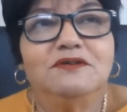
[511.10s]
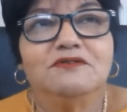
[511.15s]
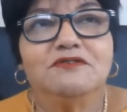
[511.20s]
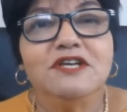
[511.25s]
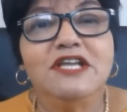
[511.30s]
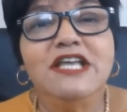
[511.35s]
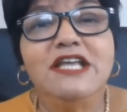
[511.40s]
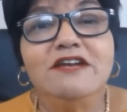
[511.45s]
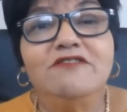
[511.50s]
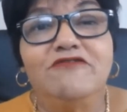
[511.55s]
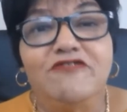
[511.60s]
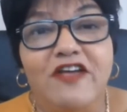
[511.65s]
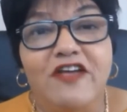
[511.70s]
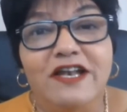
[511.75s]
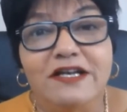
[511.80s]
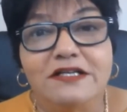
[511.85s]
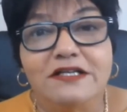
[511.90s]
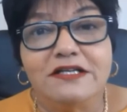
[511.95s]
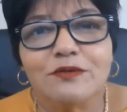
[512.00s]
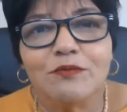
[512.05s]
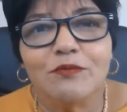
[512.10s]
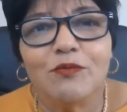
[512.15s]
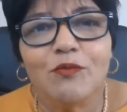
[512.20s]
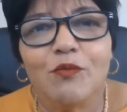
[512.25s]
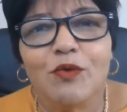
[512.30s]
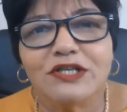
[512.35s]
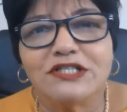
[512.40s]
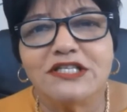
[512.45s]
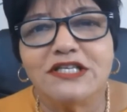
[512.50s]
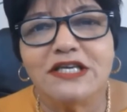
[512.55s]
reinvent
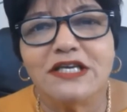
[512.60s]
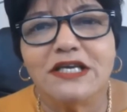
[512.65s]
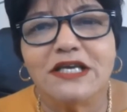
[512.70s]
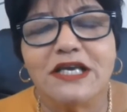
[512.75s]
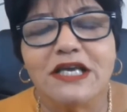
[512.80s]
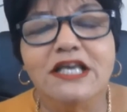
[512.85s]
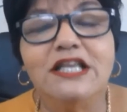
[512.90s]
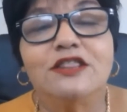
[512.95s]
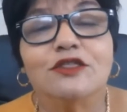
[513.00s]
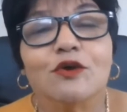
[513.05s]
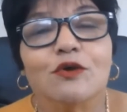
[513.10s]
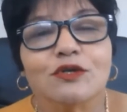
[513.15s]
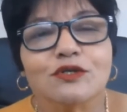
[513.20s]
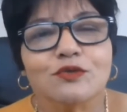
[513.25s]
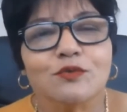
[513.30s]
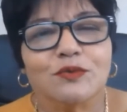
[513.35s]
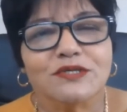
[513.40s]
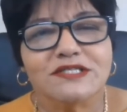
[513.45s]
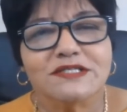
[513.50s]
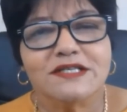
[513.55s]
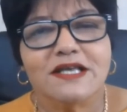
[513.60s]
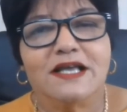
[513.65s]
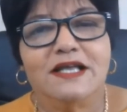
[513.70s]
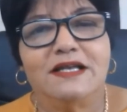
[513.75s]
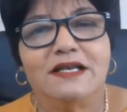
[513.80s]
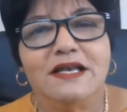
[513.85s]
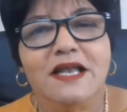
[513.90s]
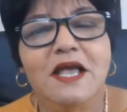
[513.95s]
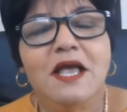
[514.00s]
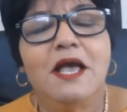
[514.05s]
what he thought was
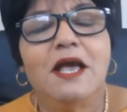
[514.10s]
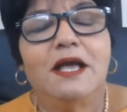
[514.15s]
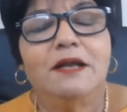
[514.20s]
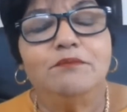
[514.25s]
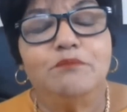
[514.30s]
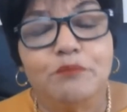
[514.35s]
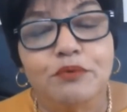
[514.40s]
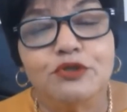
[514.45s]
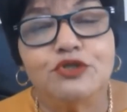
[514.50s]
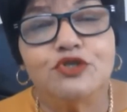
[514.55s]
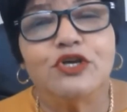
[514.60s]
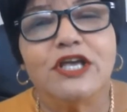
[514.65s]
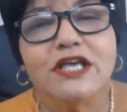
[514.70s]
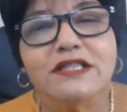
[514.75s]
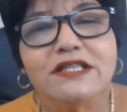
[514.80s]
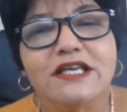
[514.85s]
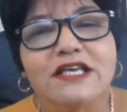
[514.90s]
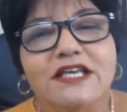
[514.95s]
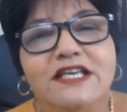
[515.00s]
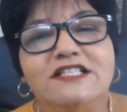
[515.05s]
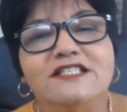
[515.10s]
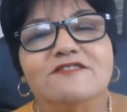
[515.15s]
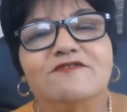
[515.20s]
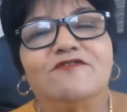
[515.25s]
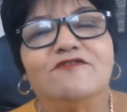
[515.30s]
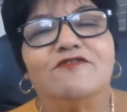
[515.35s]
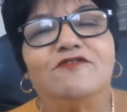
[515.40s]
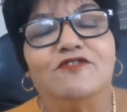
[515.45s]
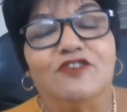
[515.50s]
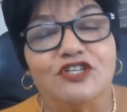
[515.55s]
and put together
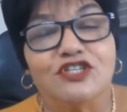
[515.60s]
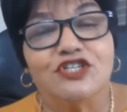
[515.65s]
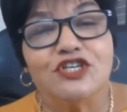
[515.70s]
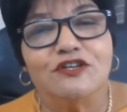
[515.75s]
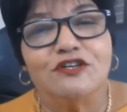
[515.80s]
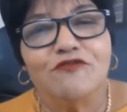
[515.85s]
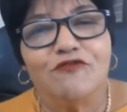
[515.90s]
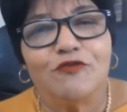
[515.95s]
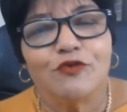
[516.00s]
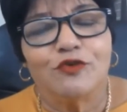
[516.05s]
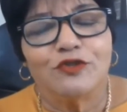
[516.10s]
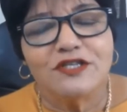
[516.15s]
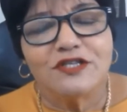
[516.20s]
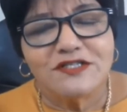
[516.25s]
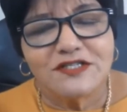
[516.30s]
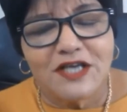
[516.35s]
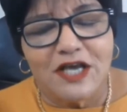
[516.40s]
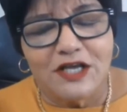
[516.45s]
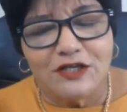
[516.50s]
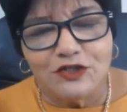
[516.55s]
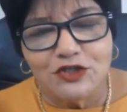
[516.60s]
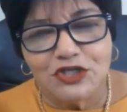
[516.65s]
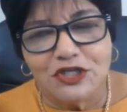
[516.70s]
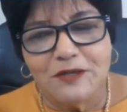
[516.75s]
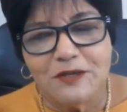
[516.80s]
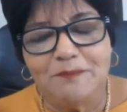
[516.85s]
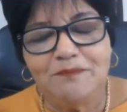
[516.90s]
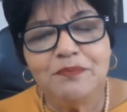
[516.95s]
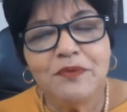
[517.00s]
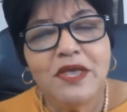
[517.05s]
his vision for this
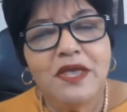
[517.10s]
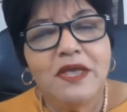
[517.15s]
country.